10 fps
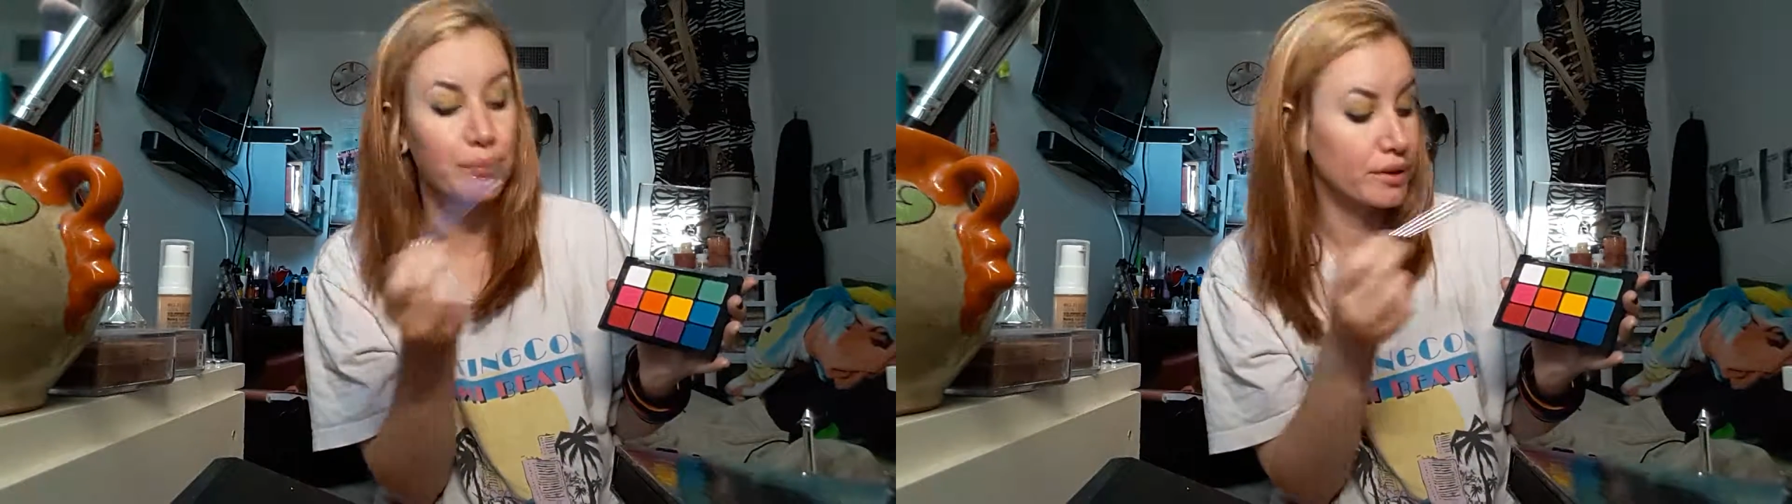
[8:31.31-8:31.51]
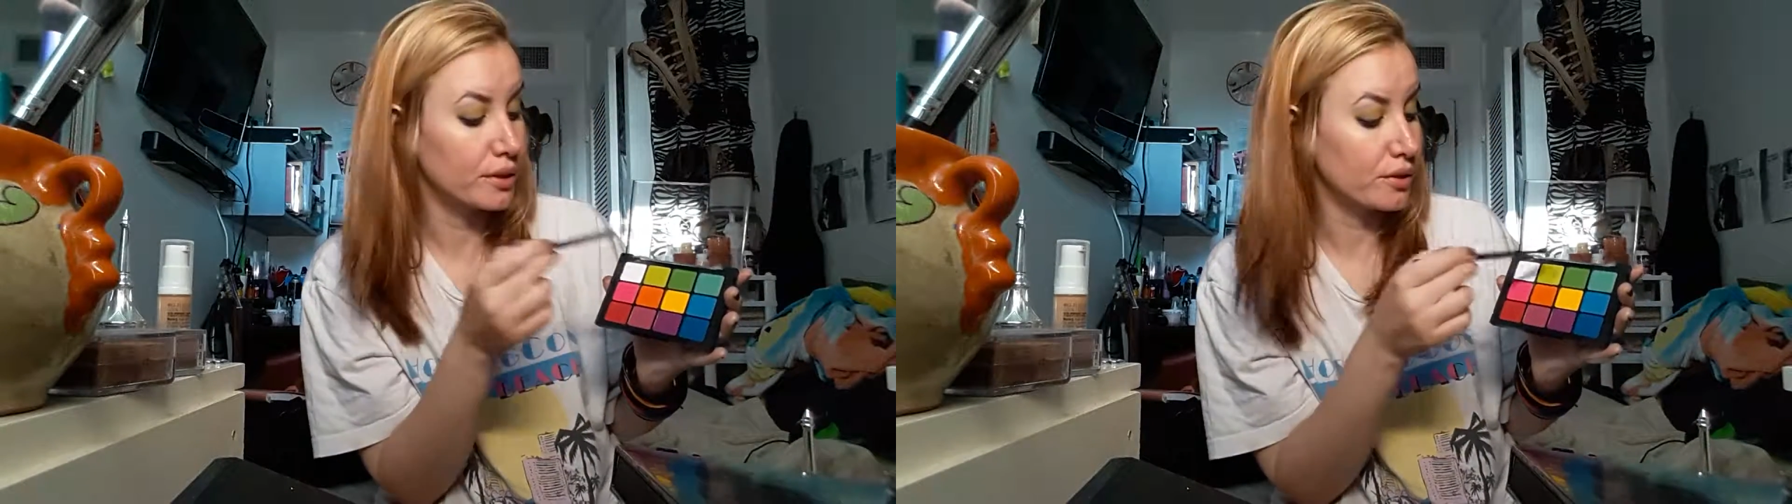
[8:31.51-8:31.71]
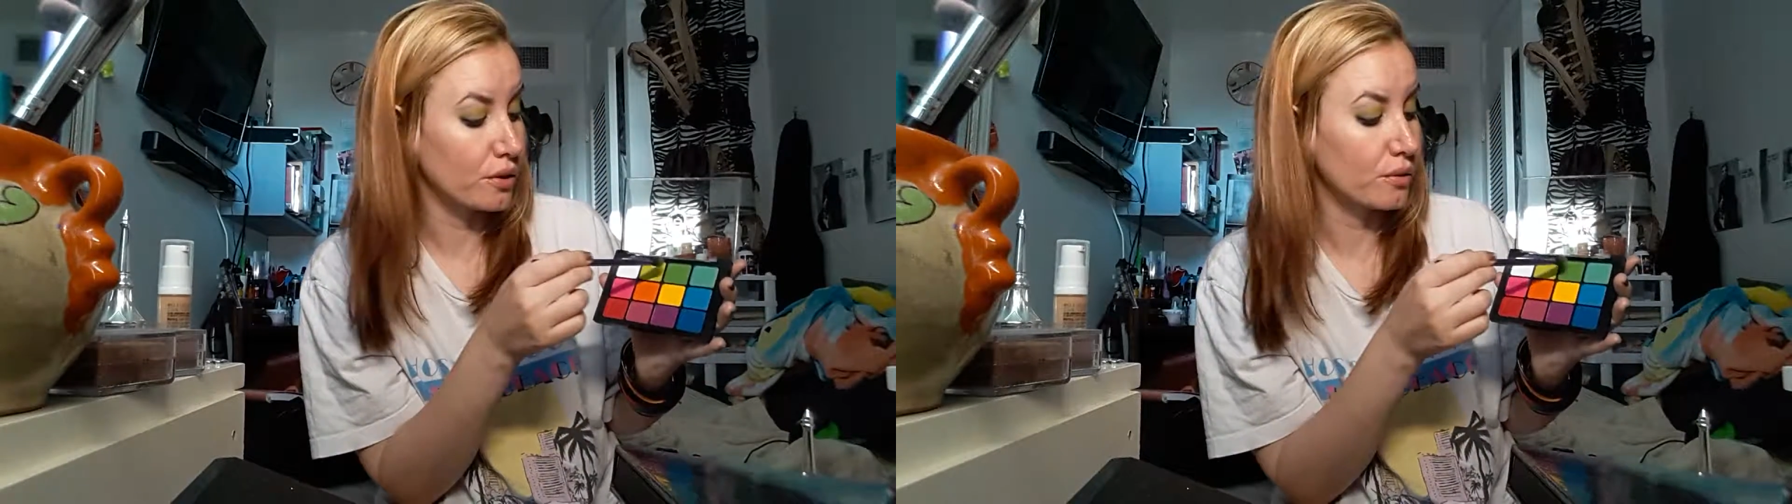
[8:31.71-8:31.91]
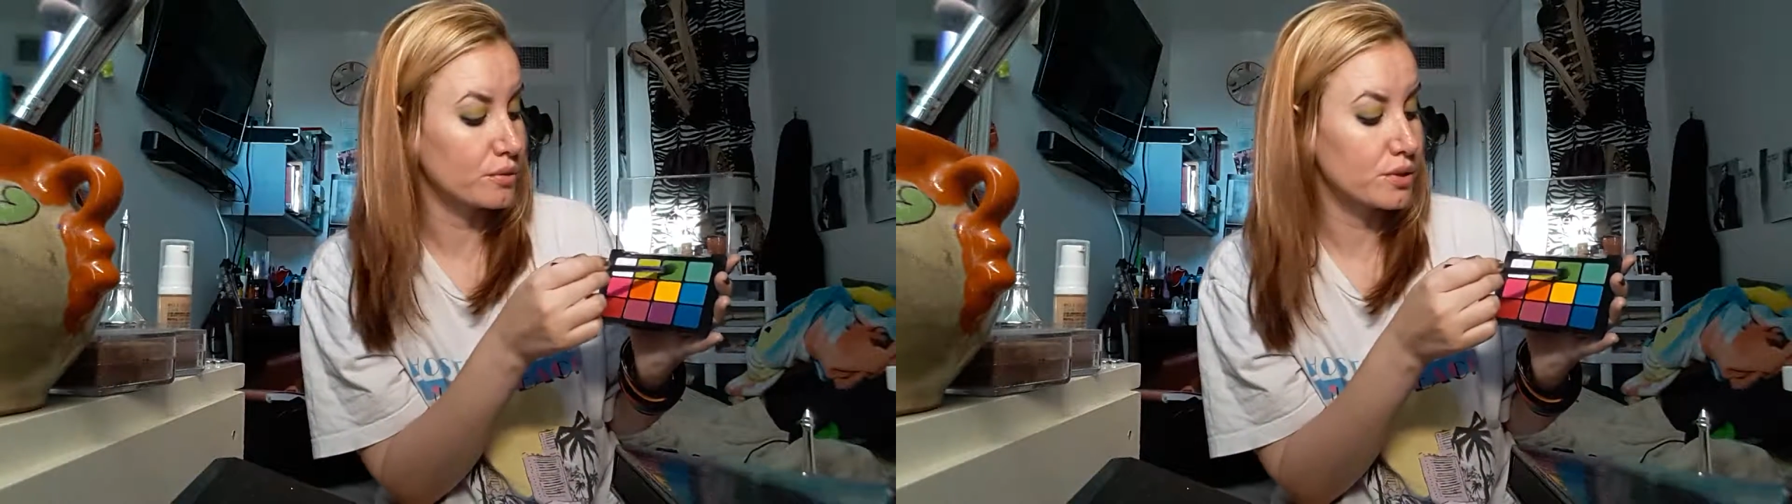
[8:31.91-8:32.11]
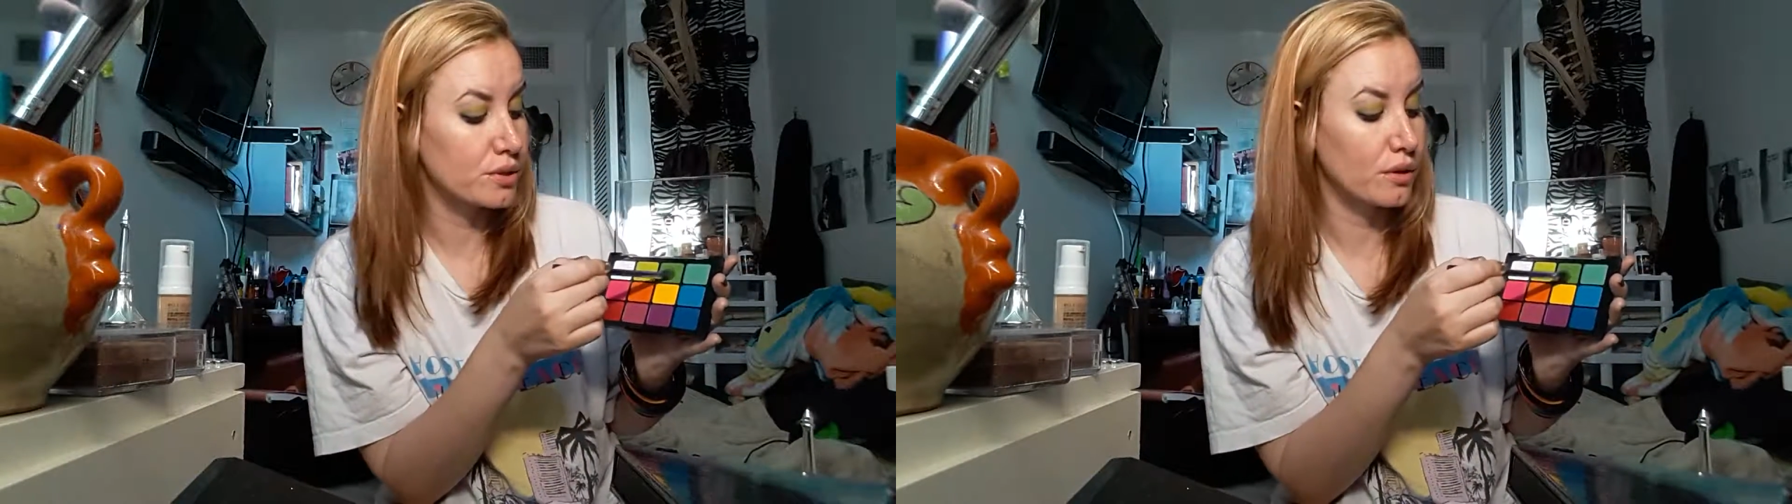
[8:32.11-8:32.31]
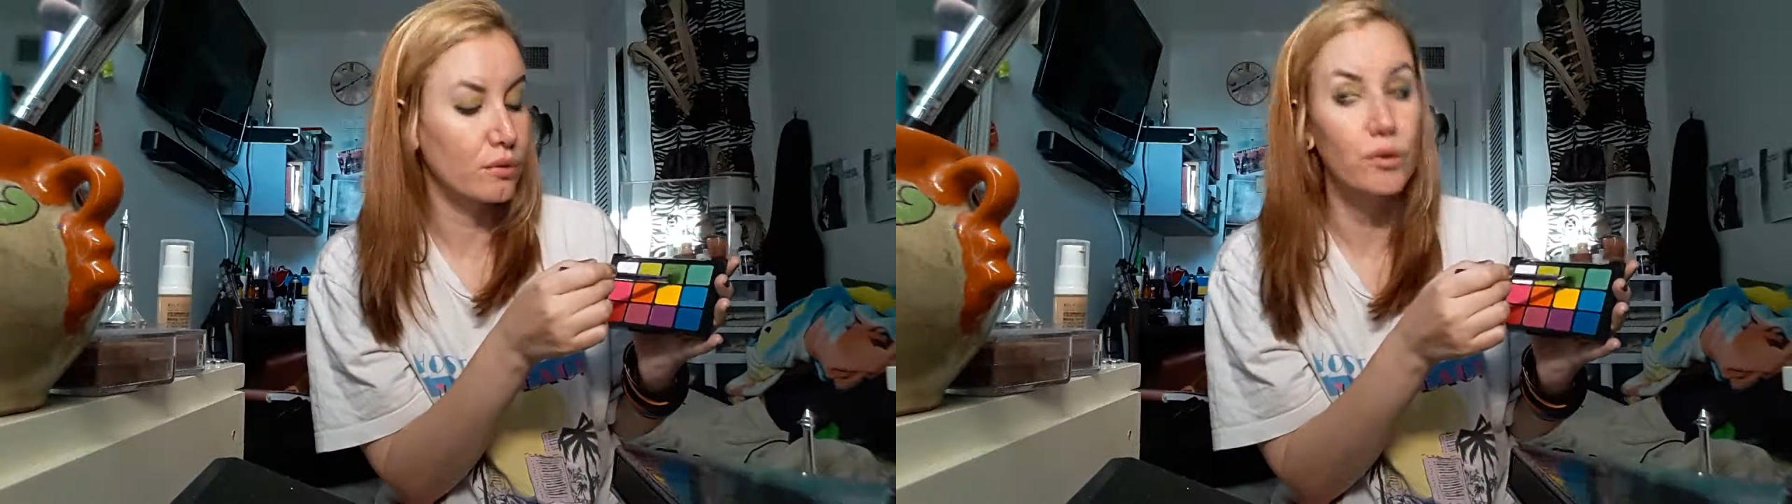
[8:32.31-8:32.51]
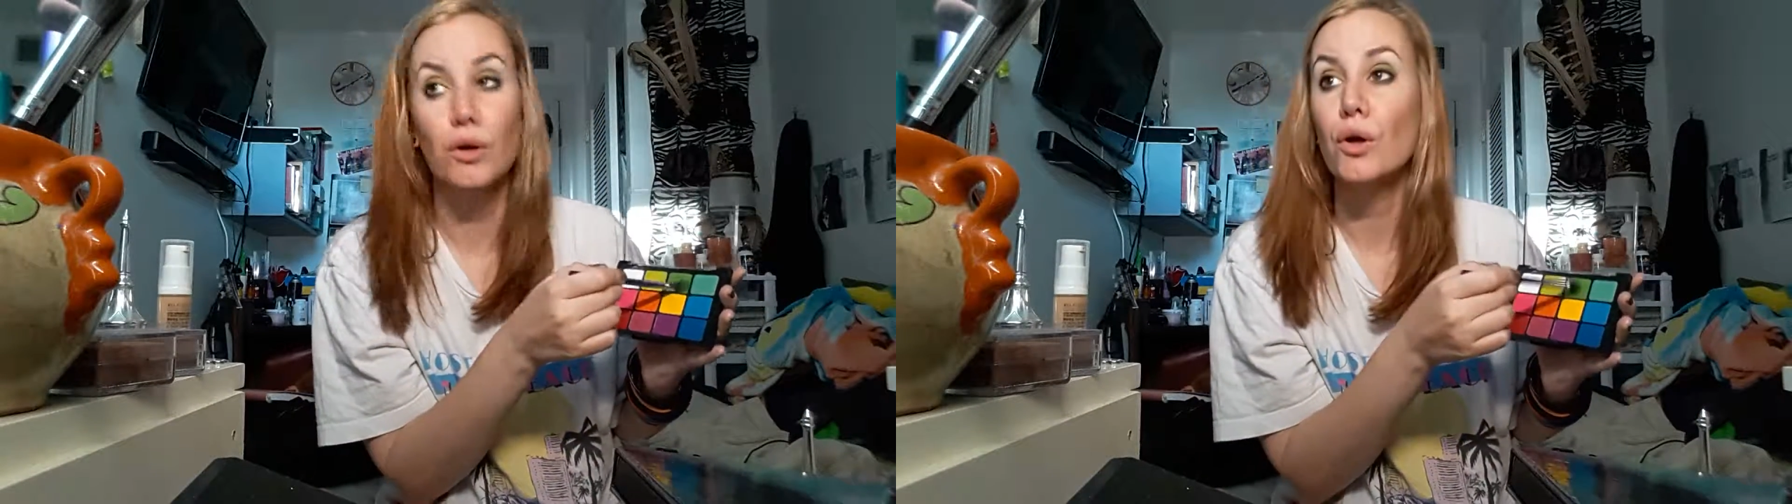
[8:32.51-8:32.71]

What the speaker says: but they don't, so.